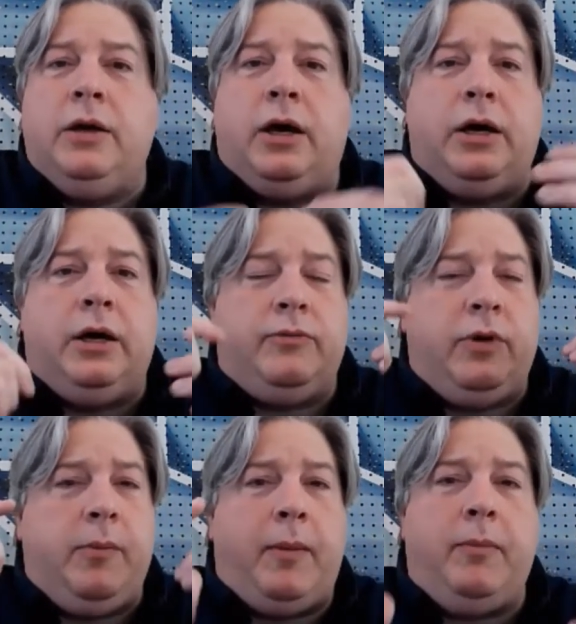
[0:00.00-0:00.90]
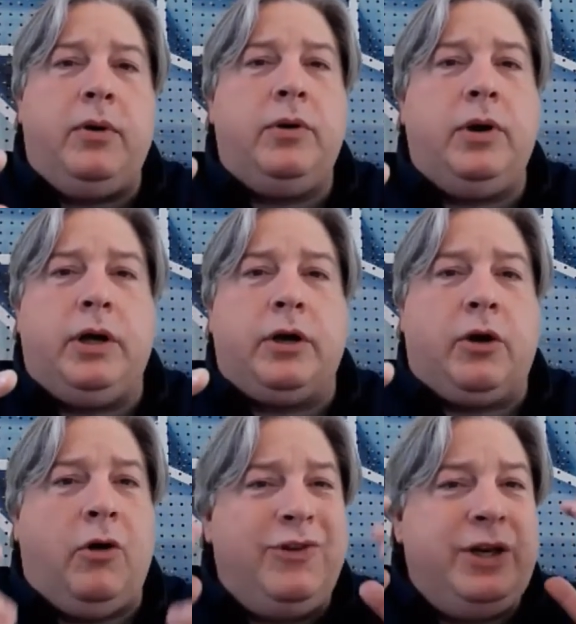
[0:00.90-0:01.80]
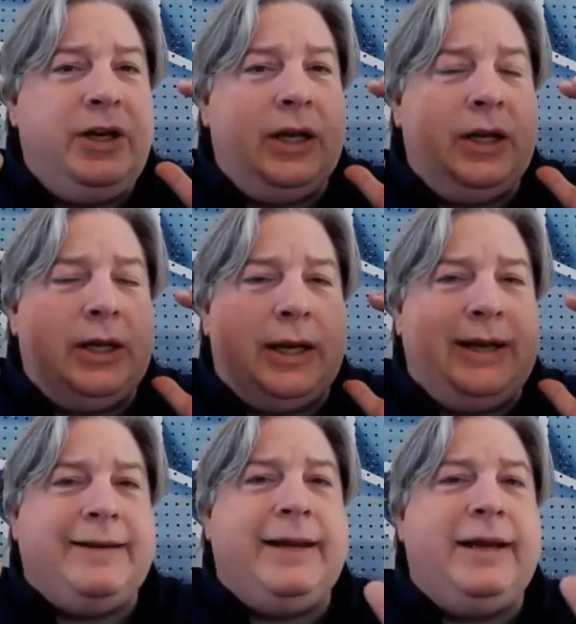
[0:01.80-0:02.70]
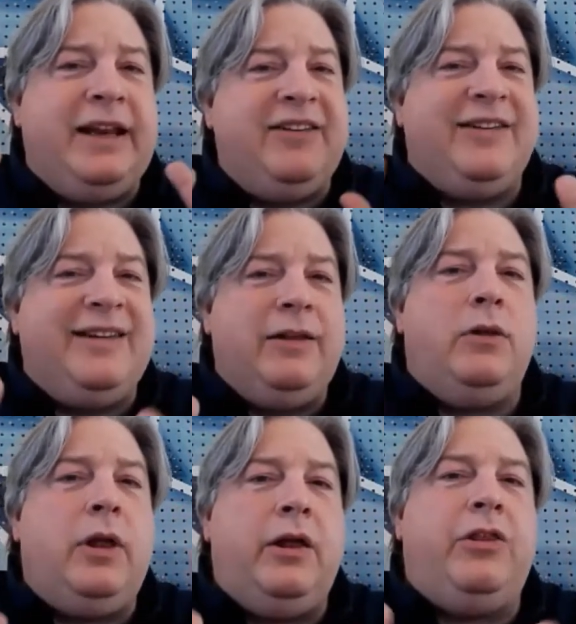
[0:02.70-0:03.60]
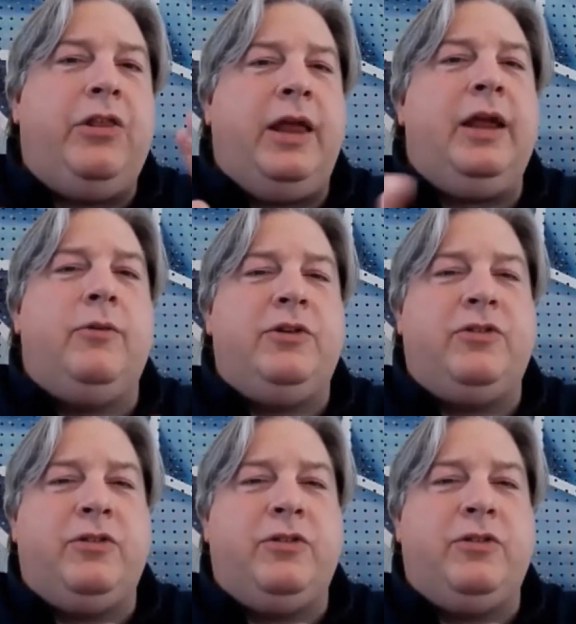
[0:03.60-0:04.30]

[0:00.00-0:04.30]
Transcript: Remember, COVID-19 is still a thing. We